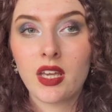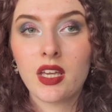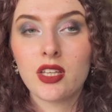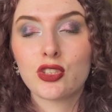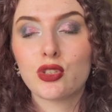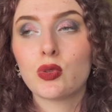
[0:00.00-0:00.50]

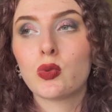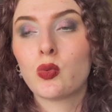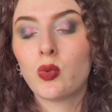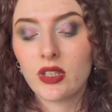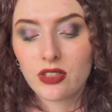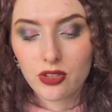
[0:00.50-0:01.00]
So
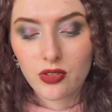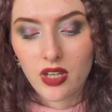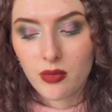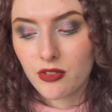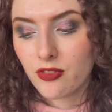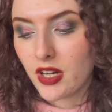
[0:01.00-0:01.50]
1 gram
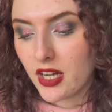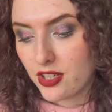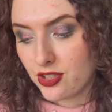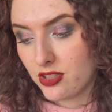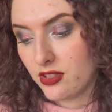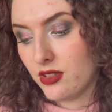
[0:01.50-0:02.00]
of
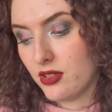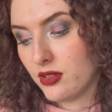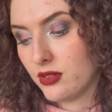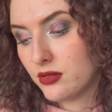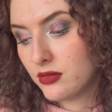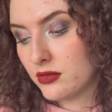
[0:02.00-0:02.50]

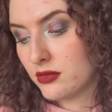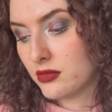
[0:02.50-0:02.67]
eyeshadow